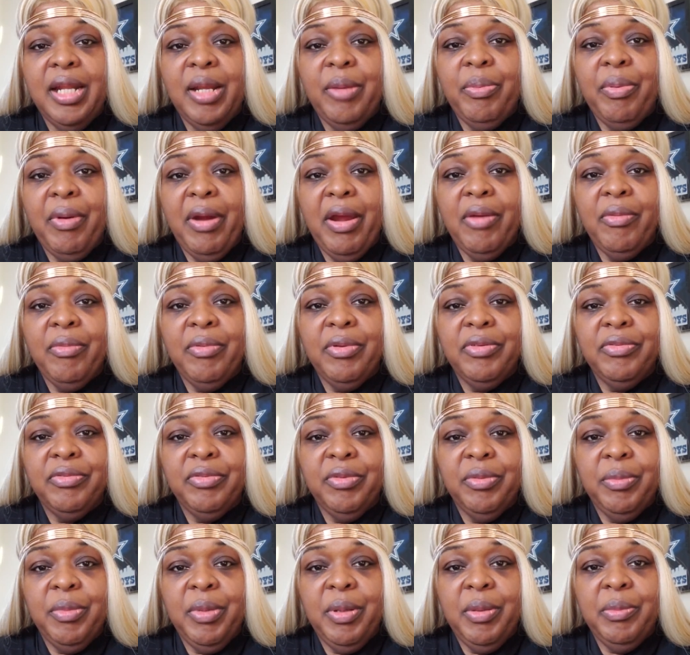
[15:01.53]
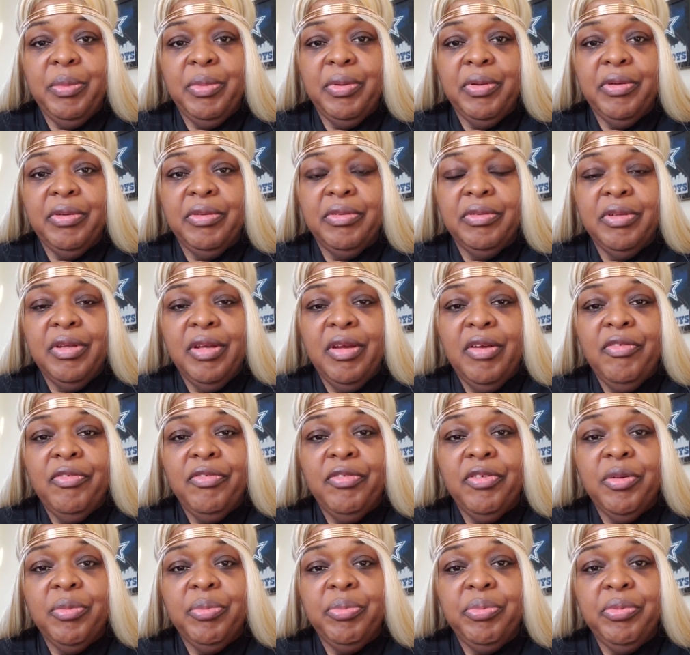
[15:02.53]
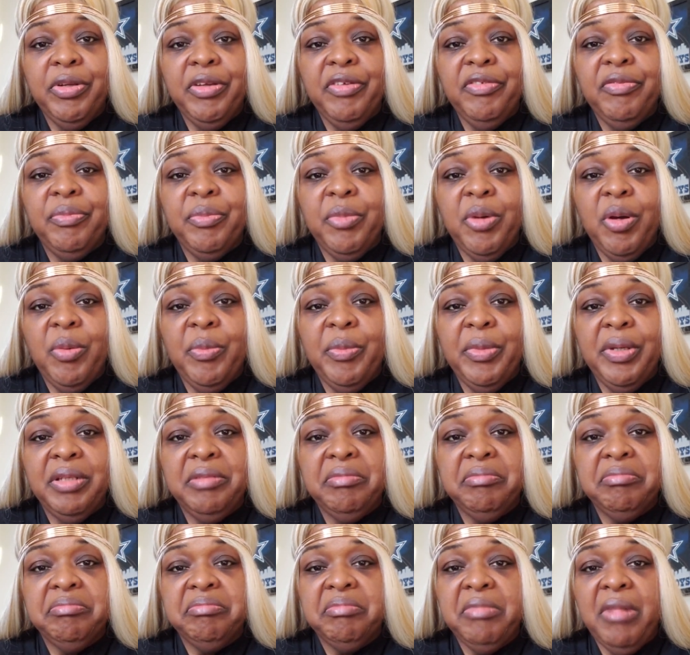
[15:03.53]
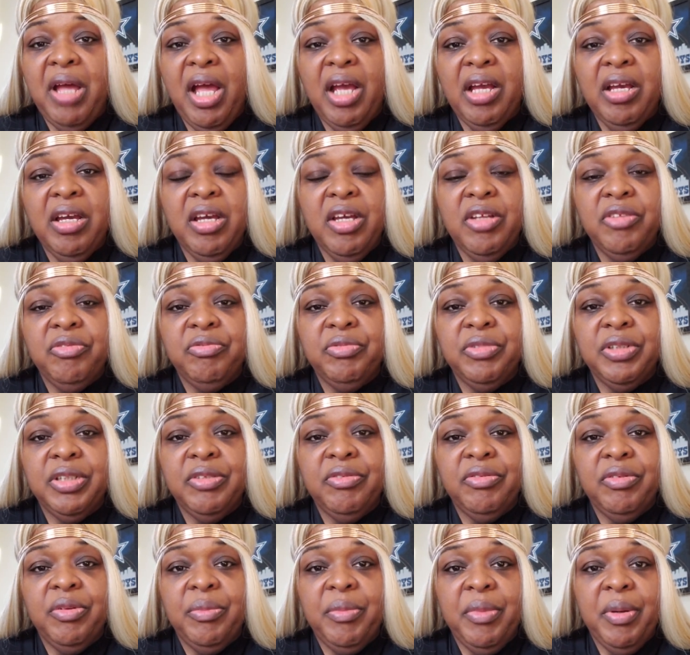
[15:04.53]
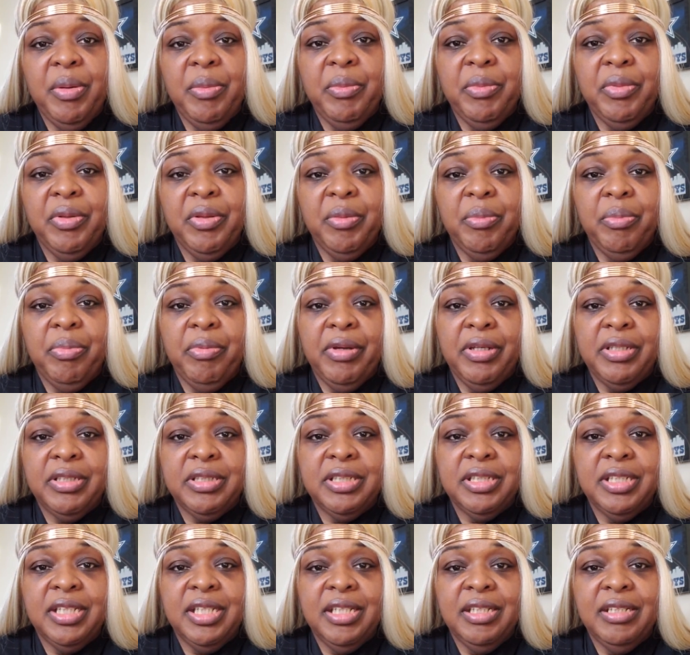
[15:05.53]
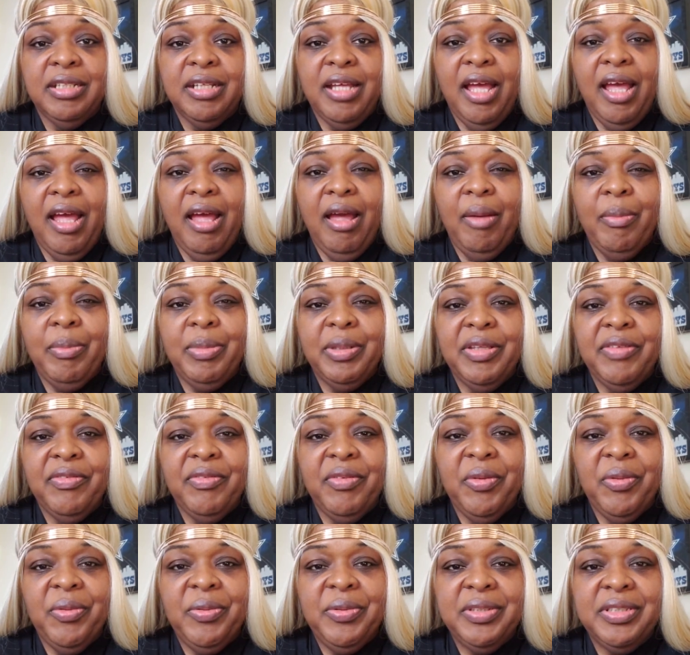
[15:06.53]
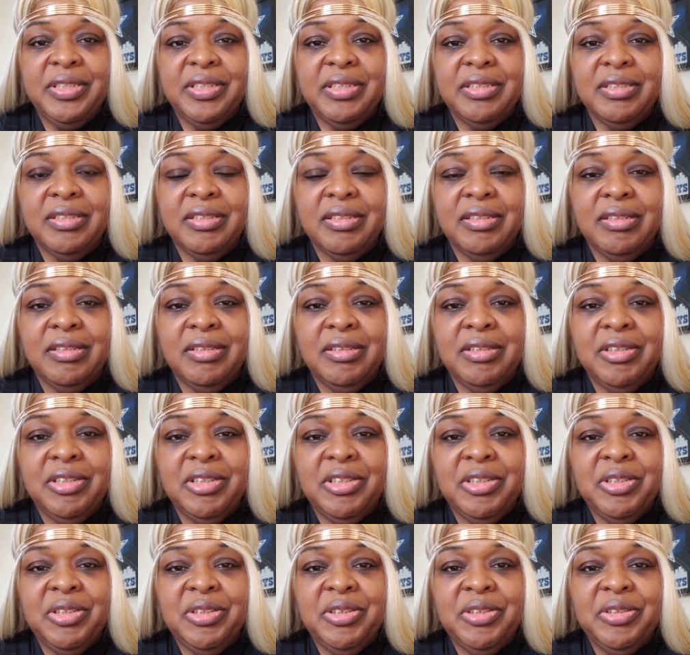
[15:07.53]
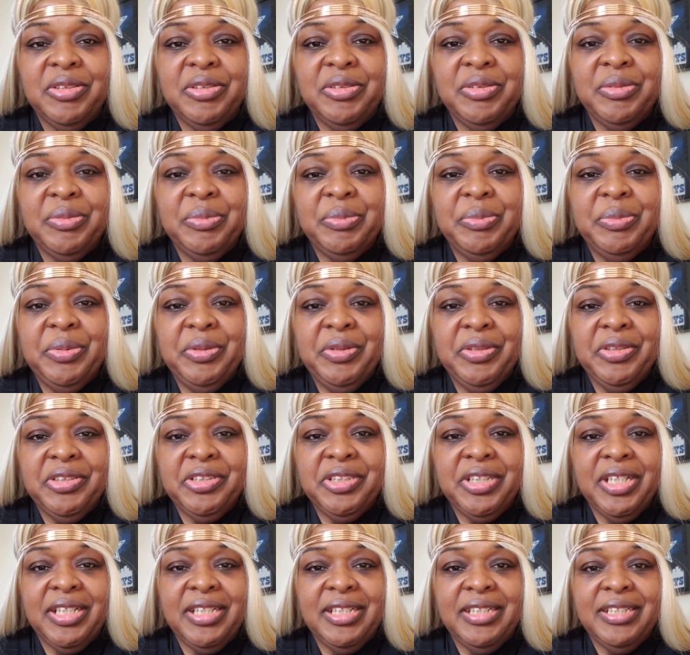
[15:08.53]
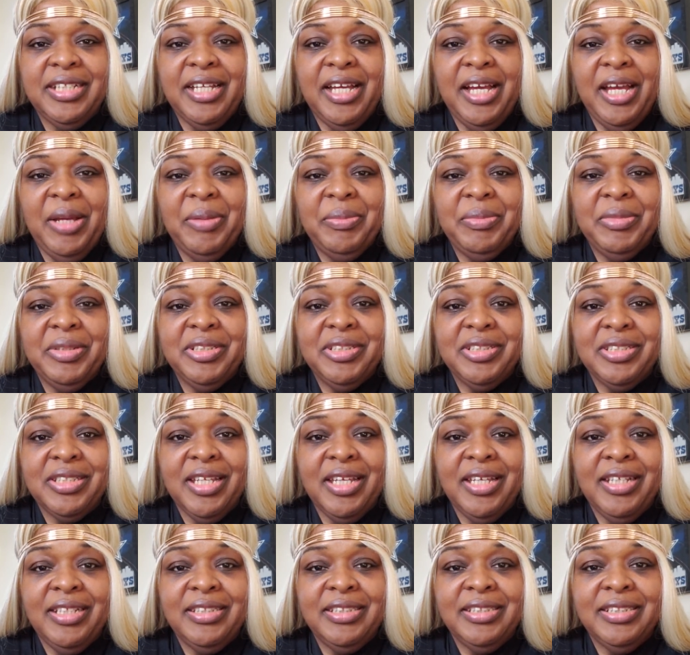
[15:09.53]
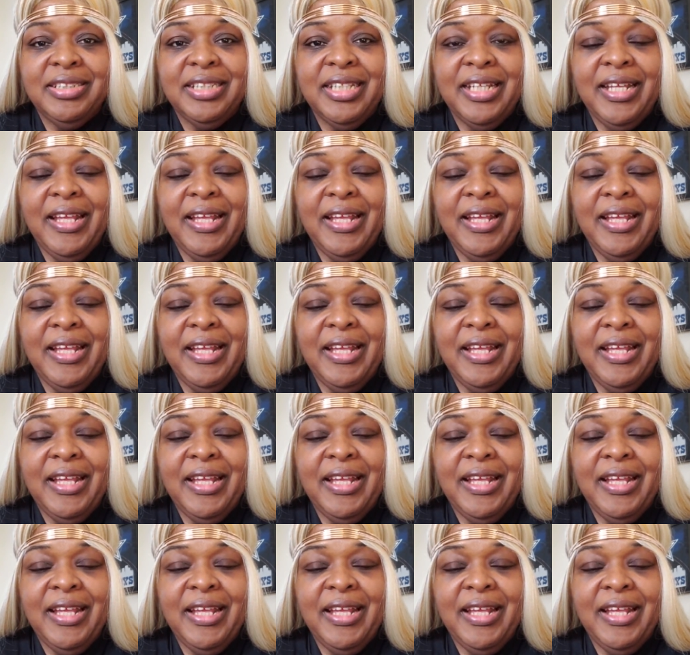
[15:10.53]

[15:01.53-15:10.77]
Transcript: I probably wouldn't remember. For a brief moment, I couldn't really remember the president. I believe it was Bush at the time, the son.